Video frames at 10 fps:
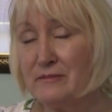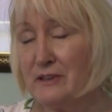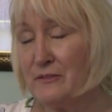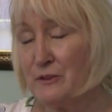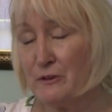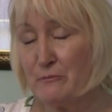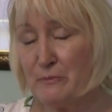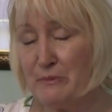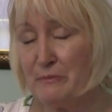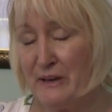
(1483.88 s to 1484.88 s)
if you're
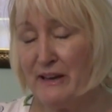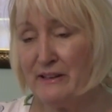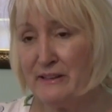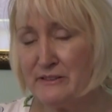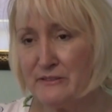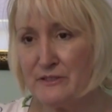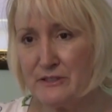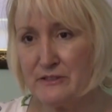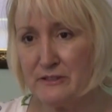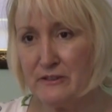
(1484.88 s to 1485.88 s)
panicked, if
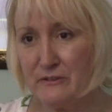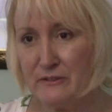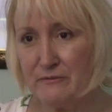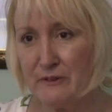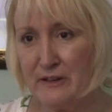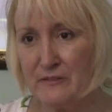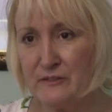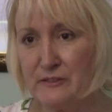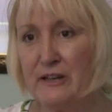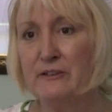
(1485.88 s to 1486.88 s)
it's right after
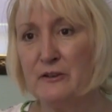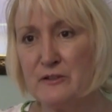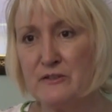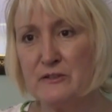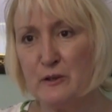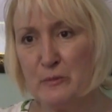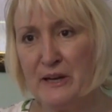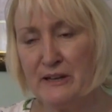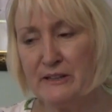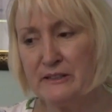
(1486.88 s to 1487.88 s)
the diagnosis and you're
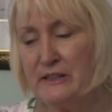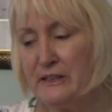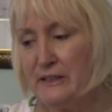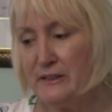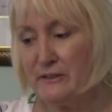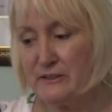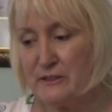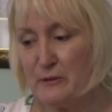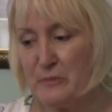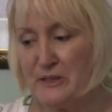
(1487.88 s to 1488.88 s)
panicked, I
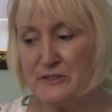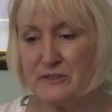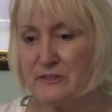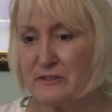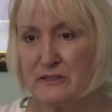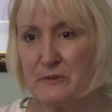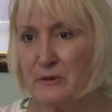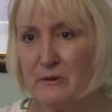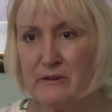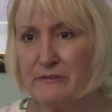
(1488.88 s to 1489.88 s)
tell patients, look, it's been
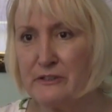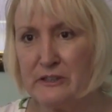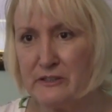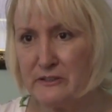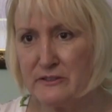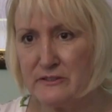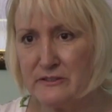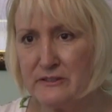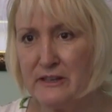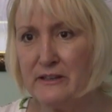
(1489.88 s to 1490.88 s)
growing for years.
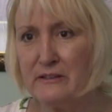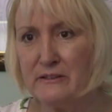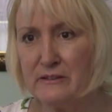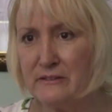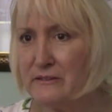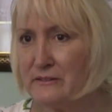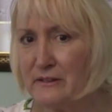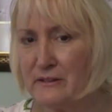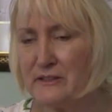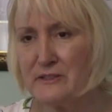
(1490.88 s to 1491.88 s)

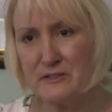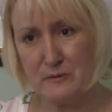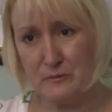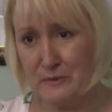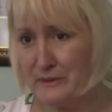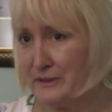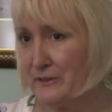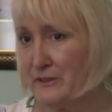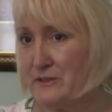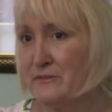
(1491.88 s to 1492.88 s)
Unless it's a really
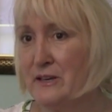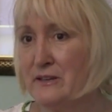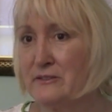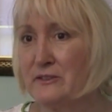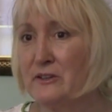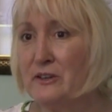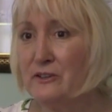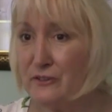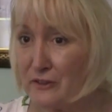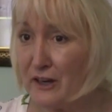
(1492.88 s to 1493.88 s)
aggressive cancer,
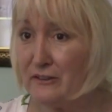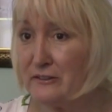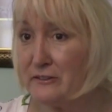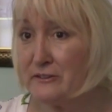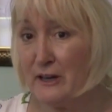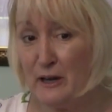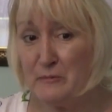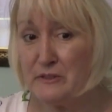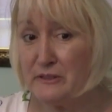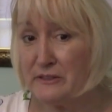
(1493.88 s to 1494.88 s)
you've got a little
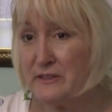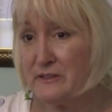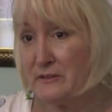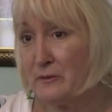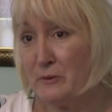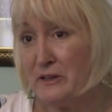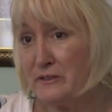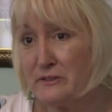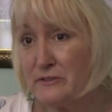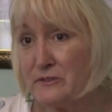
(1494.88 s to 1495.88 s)
time, at least a
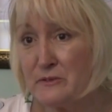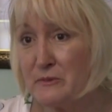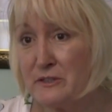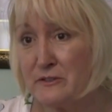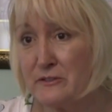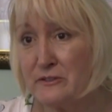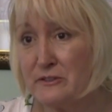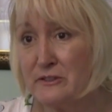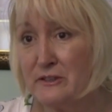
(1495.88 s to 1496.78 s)
week, to do some research.